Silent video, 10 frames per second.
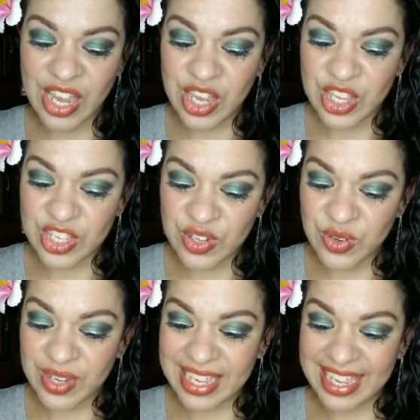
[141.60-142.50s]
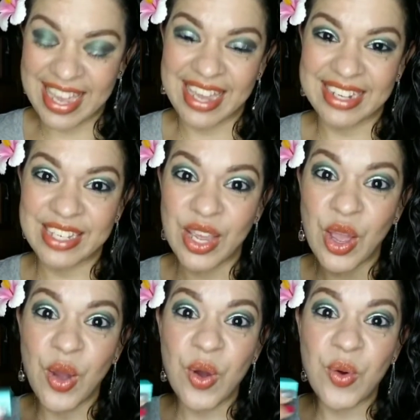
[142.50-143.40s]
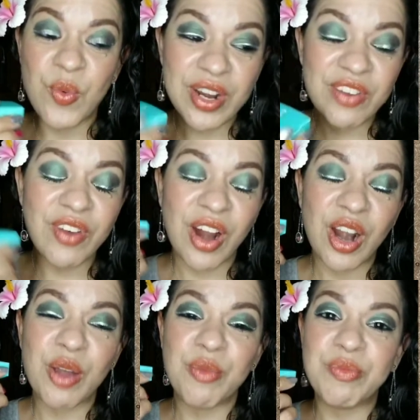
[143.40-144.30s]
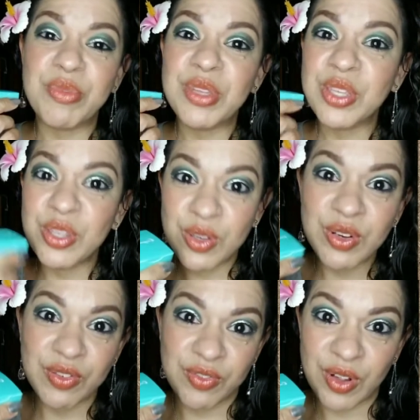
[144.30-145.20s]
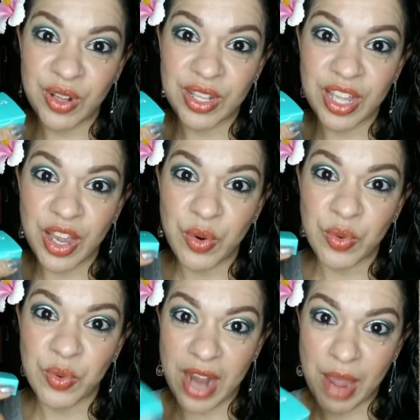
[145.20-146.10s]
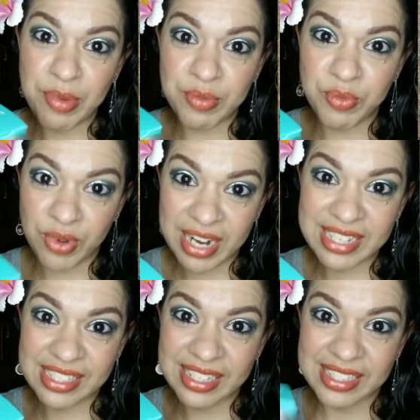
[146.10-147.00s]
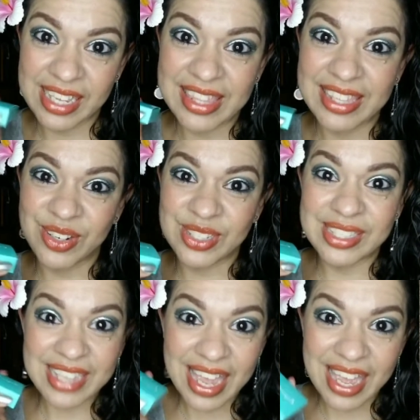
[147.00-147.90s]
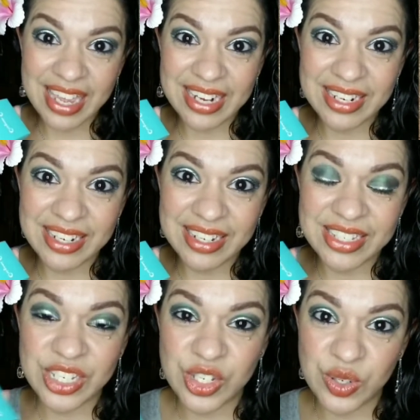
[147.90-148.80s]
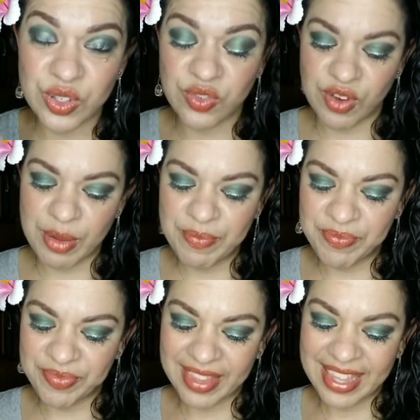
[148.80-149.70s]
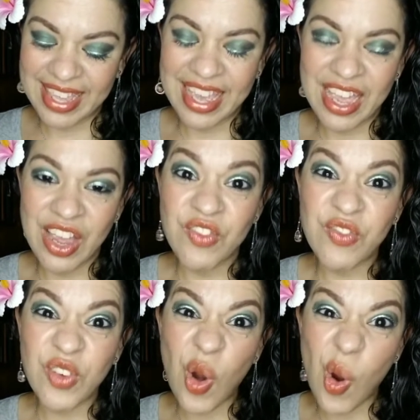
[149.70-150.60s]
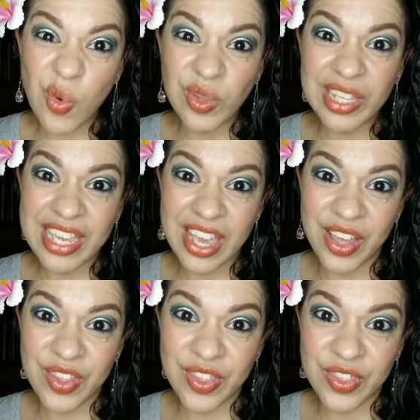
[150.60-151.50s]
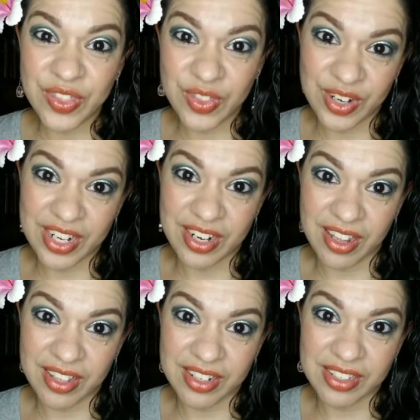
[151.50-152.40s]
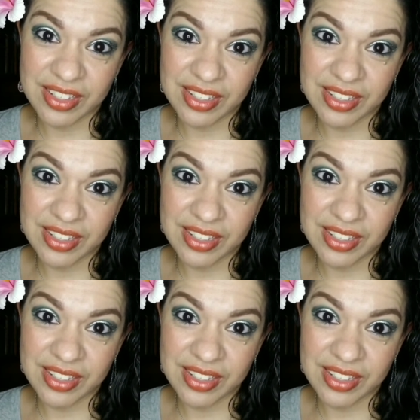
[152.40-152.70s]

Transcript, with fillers: you can get one of our beautiful wrap bracelets. I think there's 10 to choose from for only $30.